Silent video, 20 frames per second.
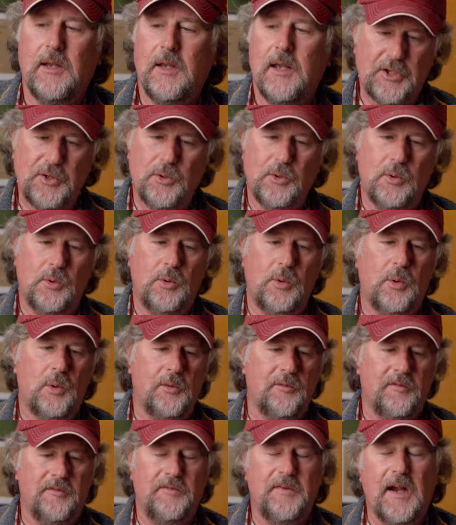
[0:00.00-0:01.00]

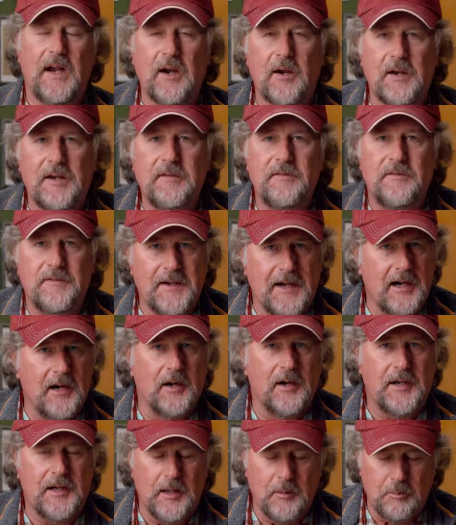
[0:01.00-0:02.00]
Two very,
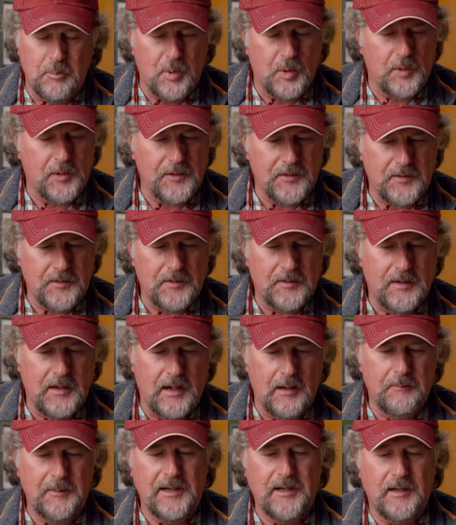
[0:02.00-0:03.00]
very important,
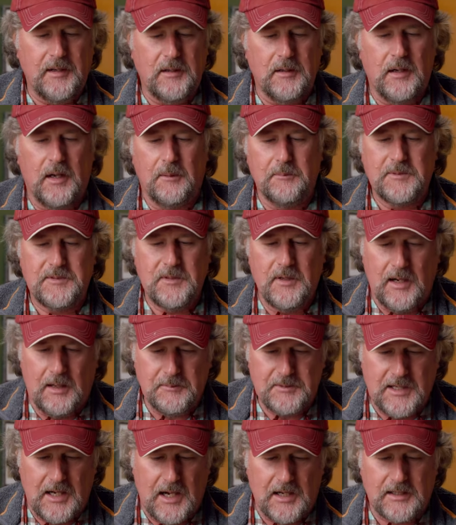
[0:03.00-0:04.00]
I mean,
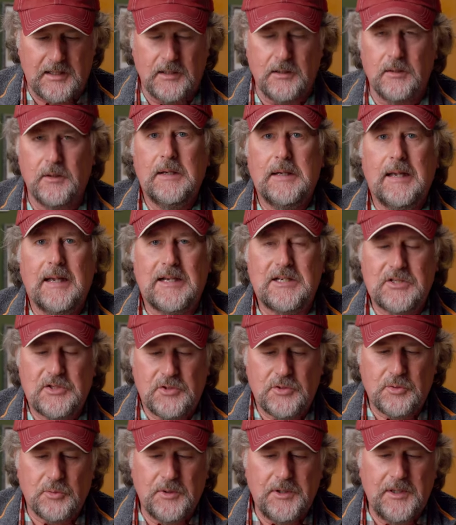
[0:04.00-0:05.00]
I'm talking
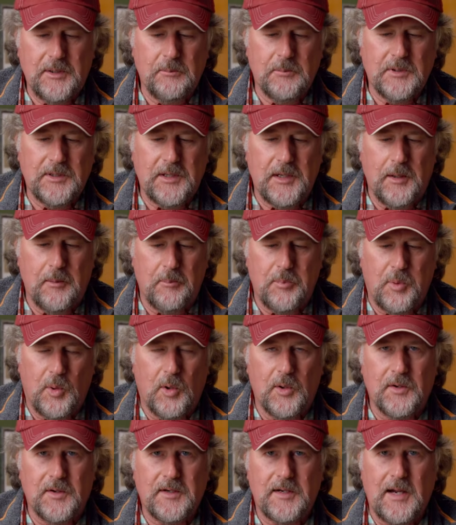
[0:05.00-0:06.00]
extremely
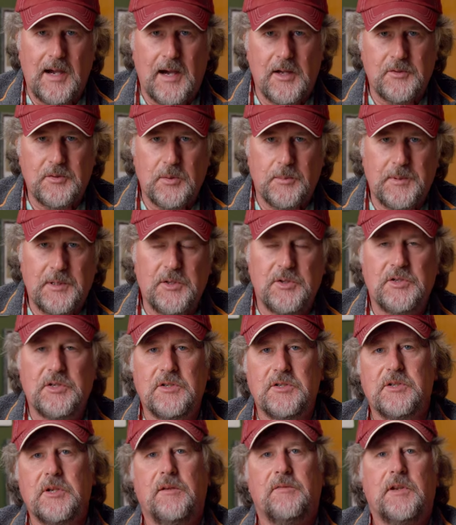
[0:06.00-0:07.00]
important
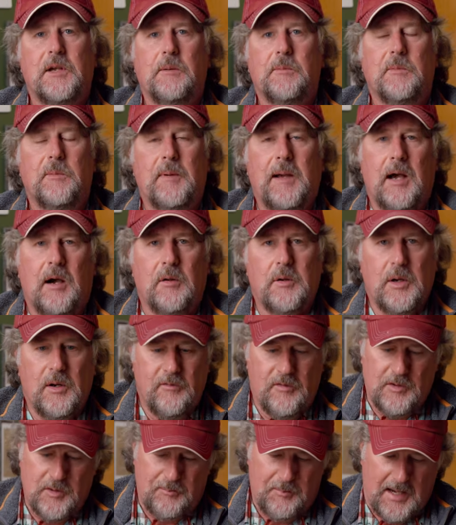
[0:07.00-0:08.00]
contributions have come about
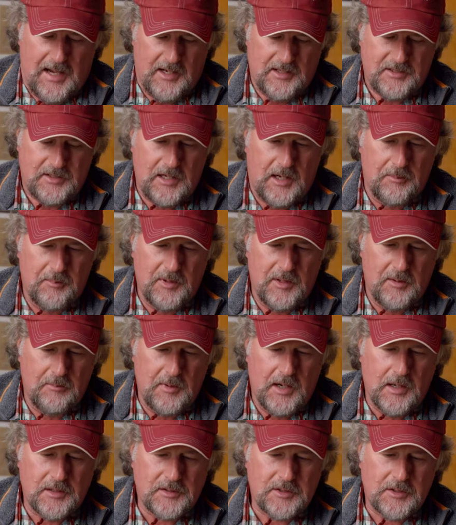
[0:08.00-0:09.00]
over the past couple of
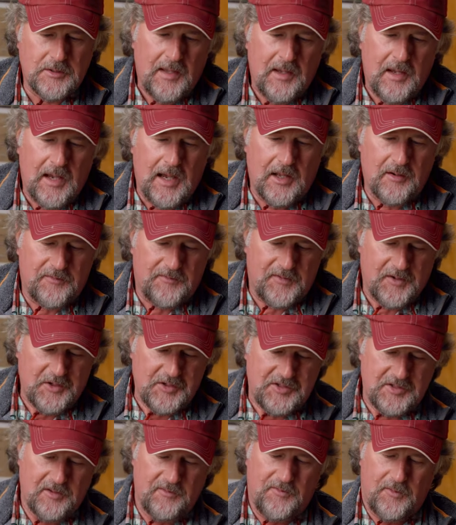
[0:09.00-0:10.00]
months. And
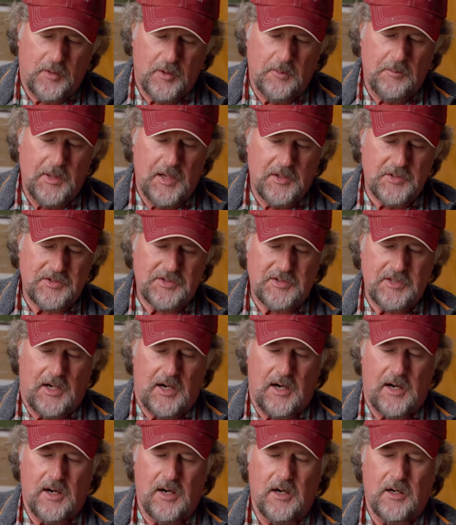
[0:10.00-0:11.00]
first and foremost,
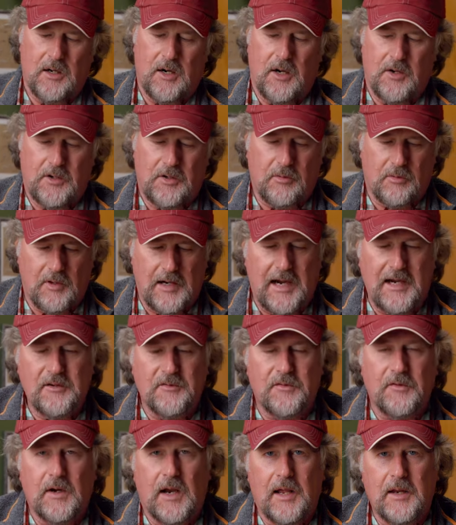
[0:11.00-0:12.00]
our great
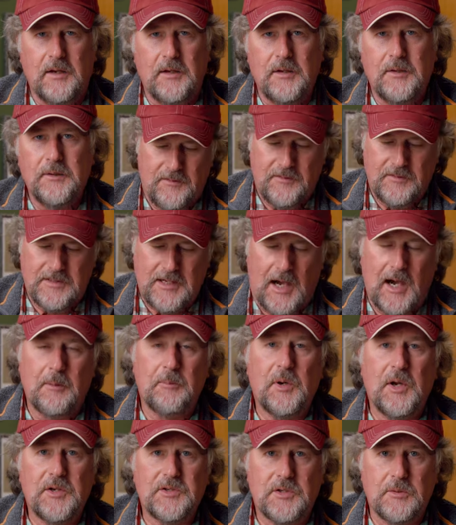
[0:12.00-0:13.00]
friend,
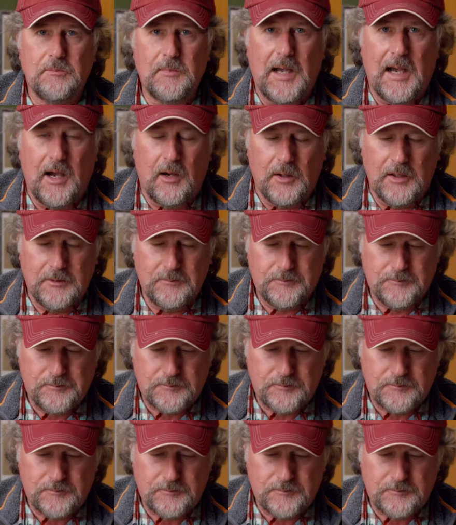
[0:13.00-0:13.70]
Tom Rosenbauer.